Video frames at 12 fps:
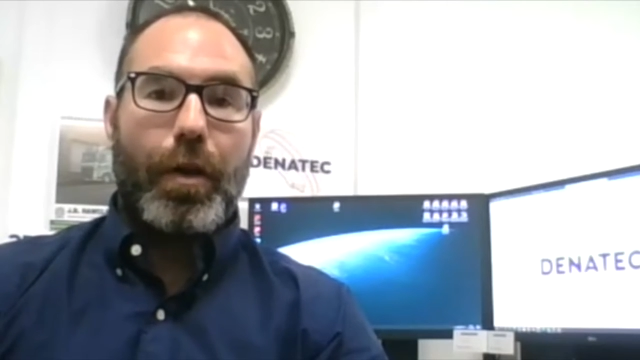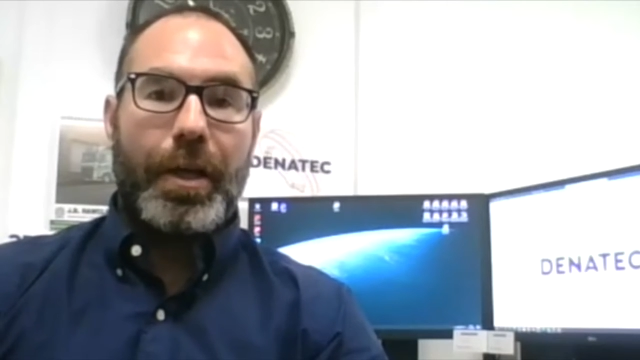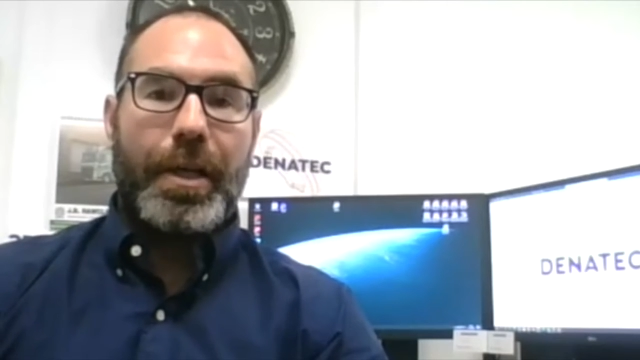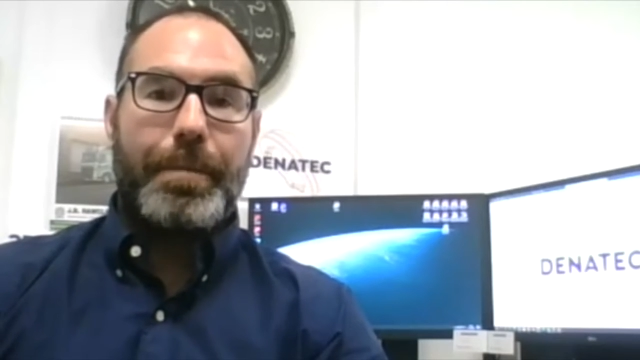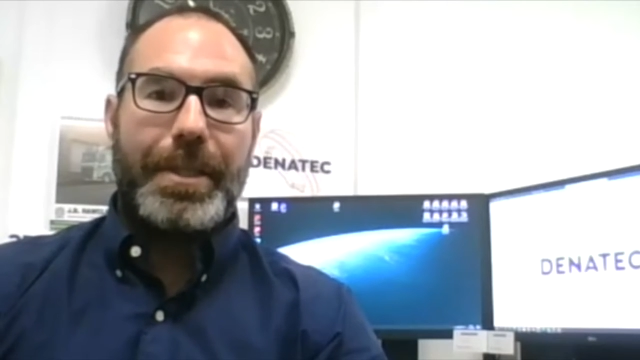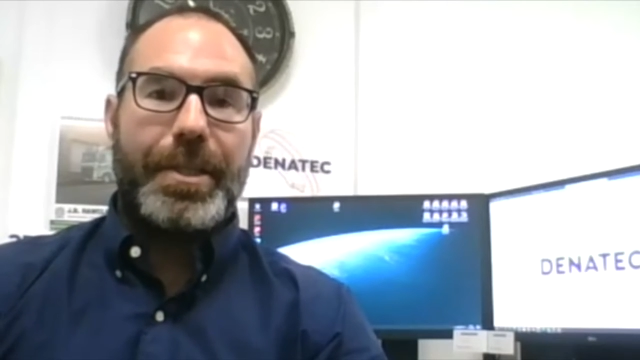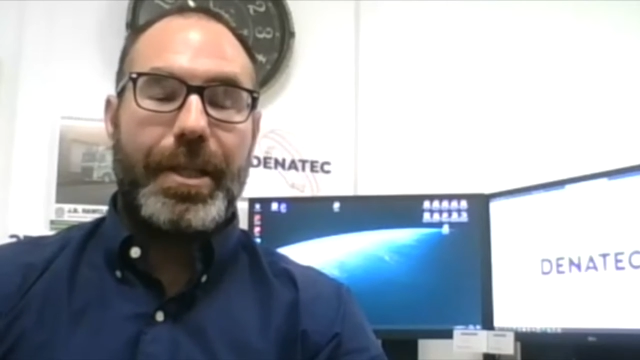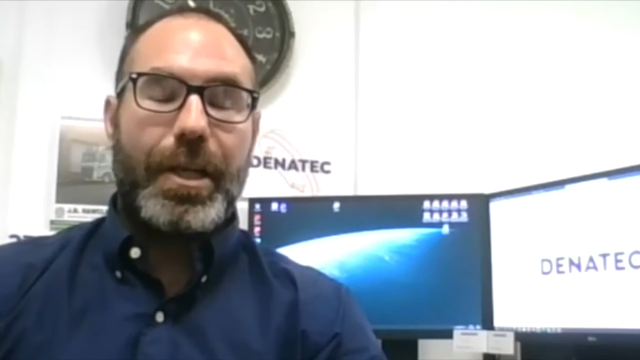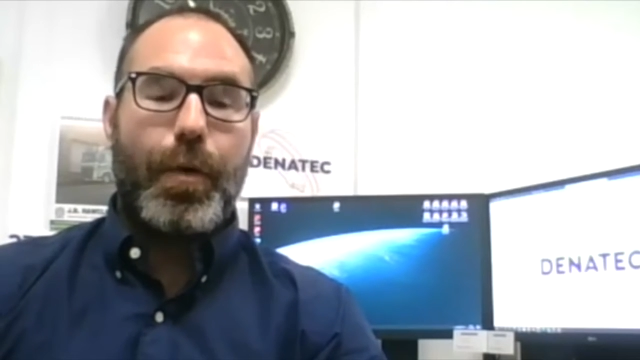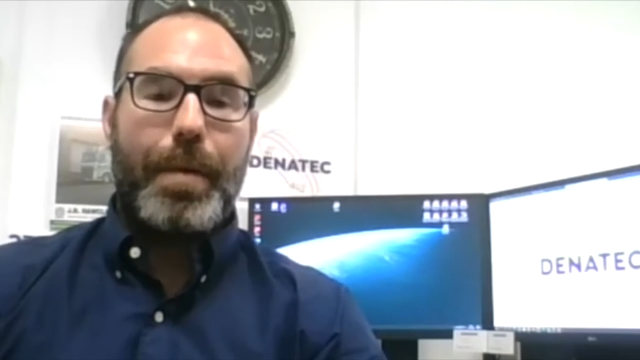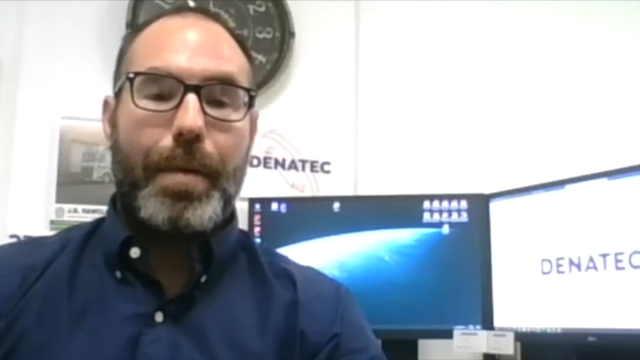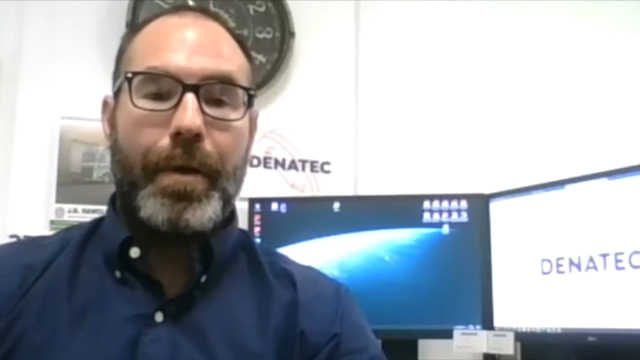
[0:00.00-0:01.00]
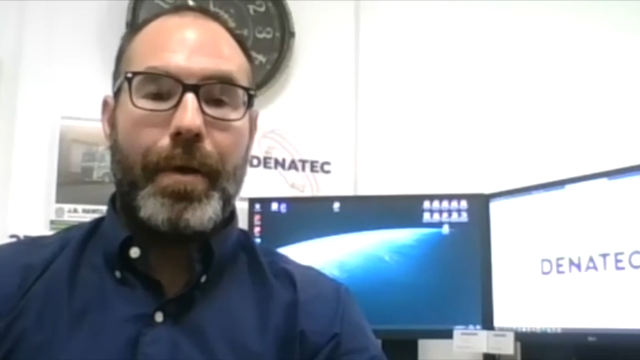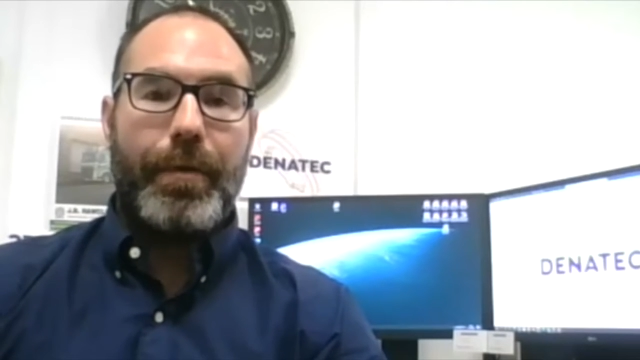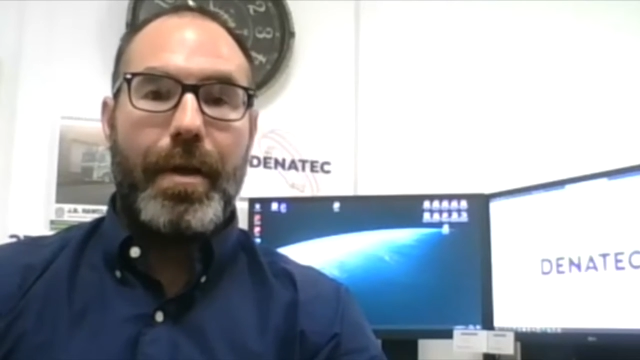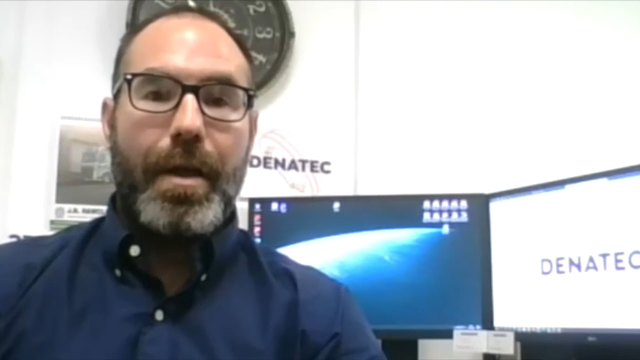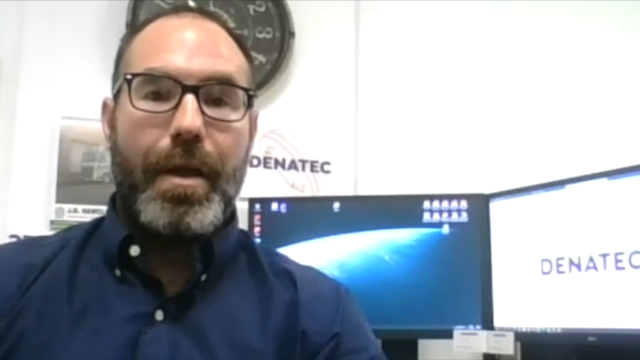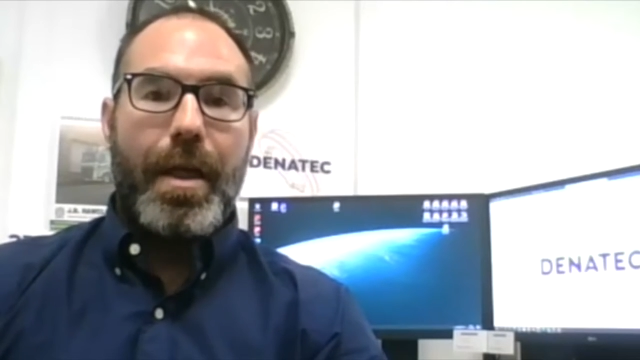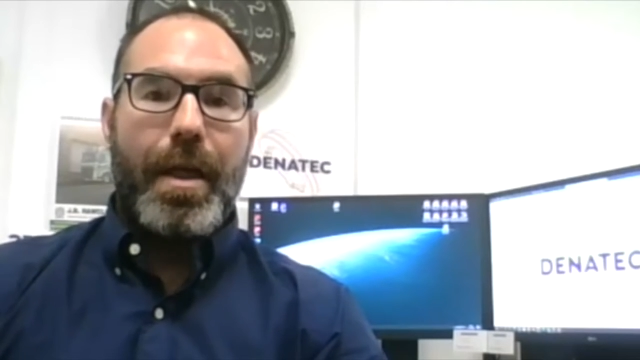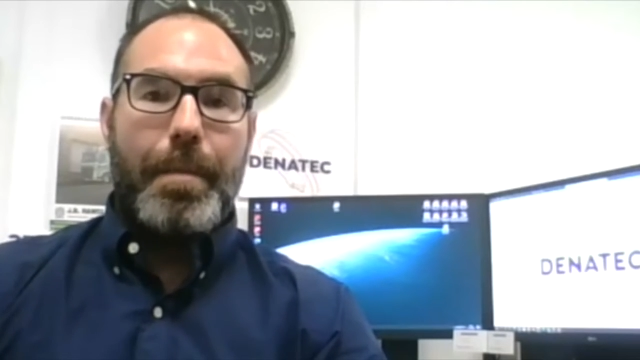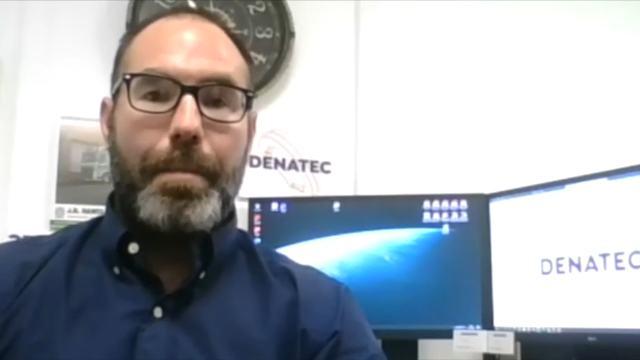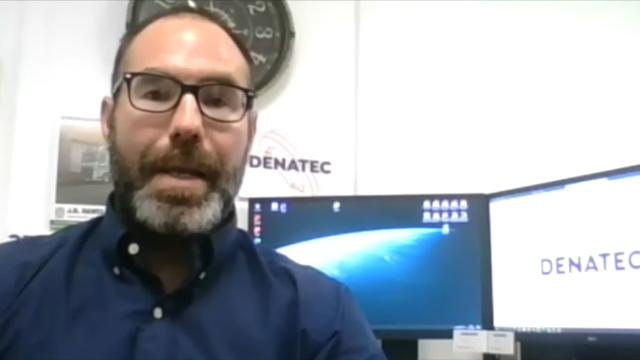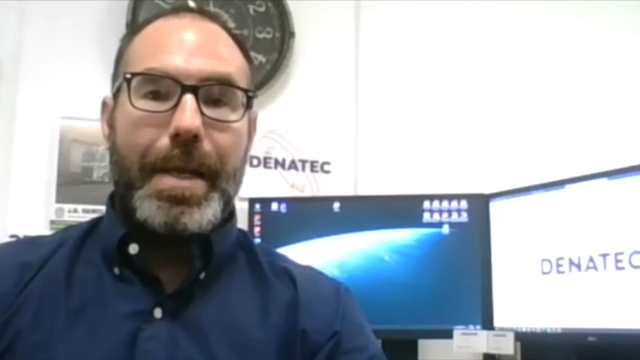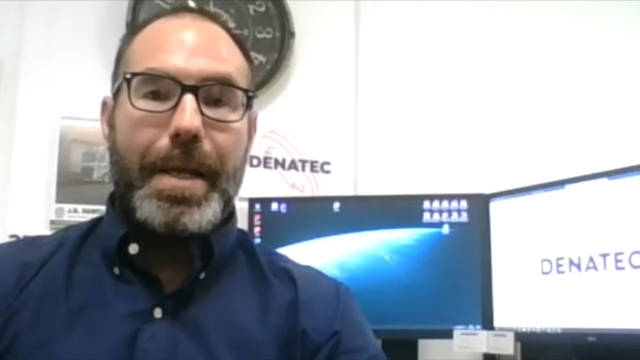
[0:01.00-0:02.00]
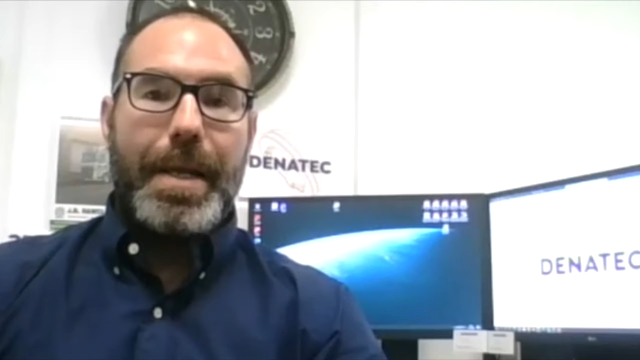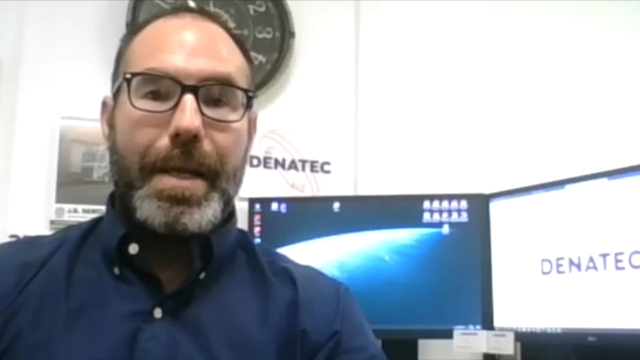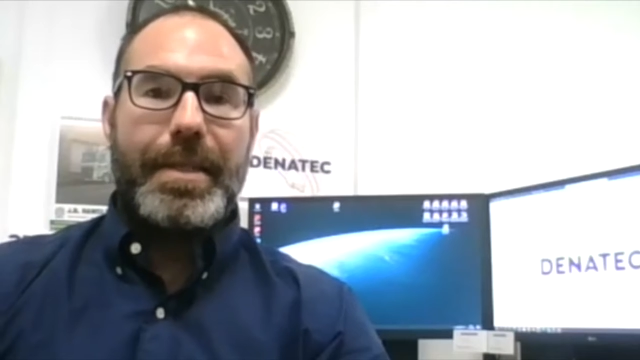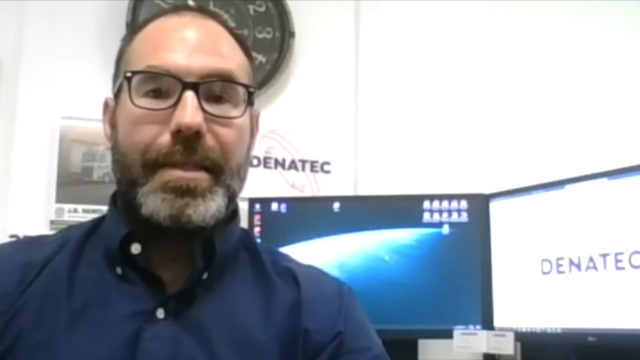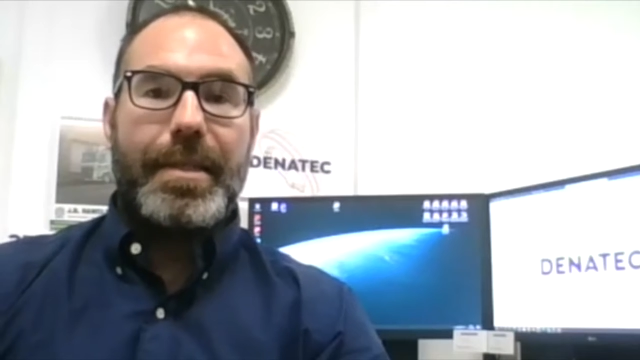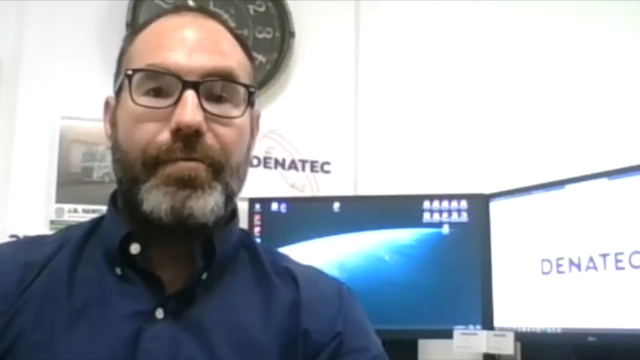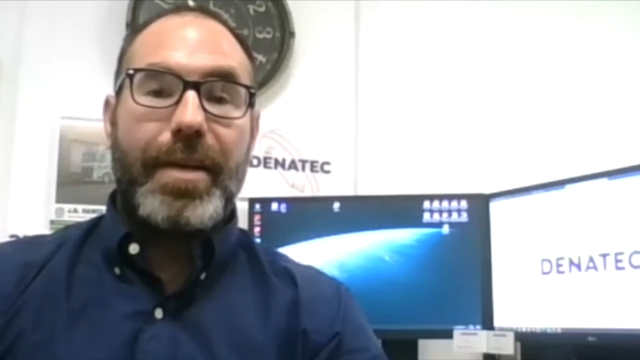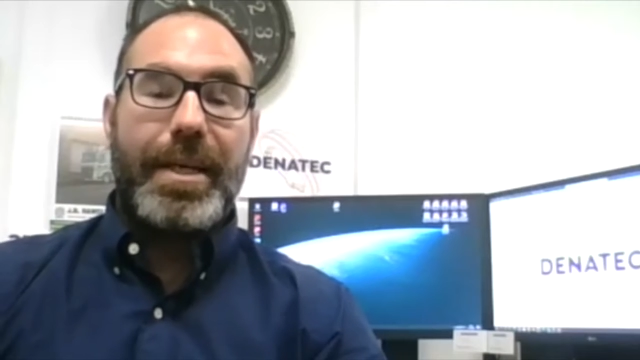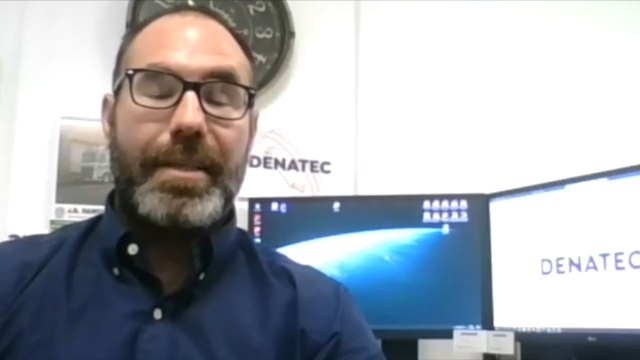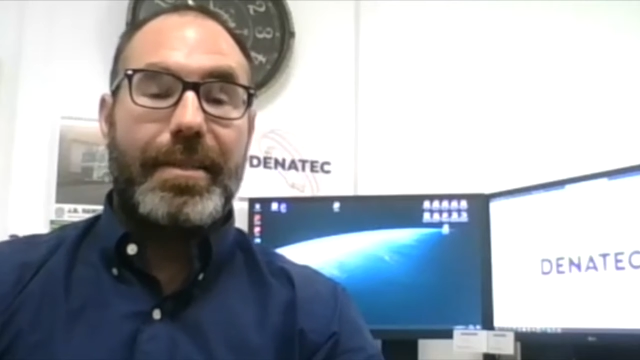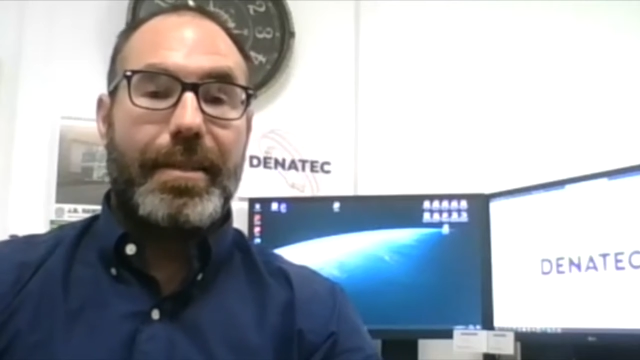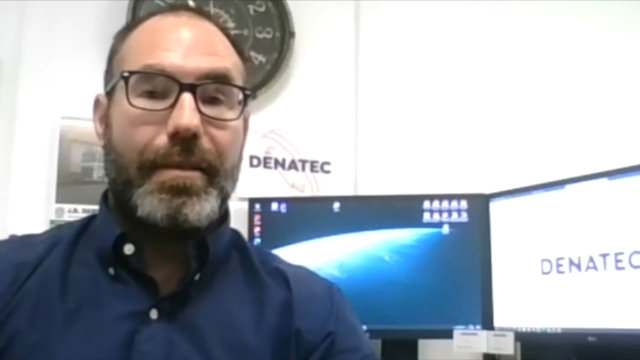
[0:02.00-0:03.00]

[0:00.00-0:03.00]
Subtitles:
and commission equipment that minimises the risk